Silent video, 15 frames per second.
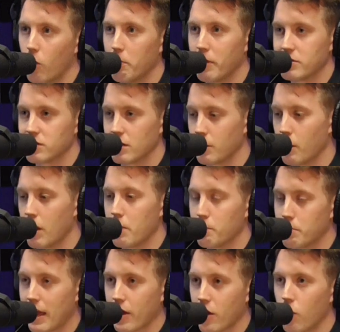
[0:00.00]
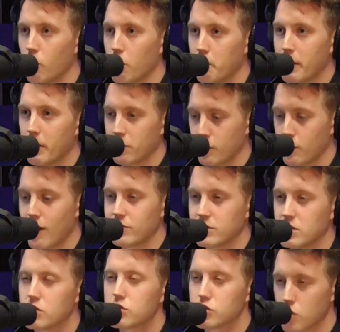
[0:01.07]
hole, basically, where a black hole will be, the
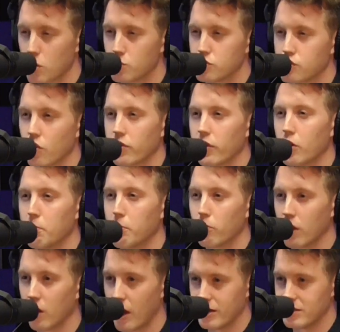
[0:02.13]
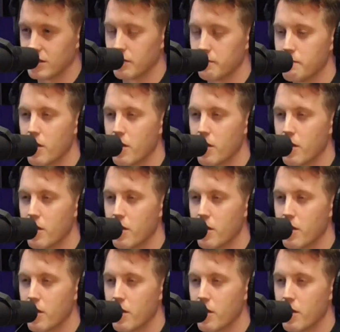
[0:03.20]
gravity is so strong that it'll pull the light in.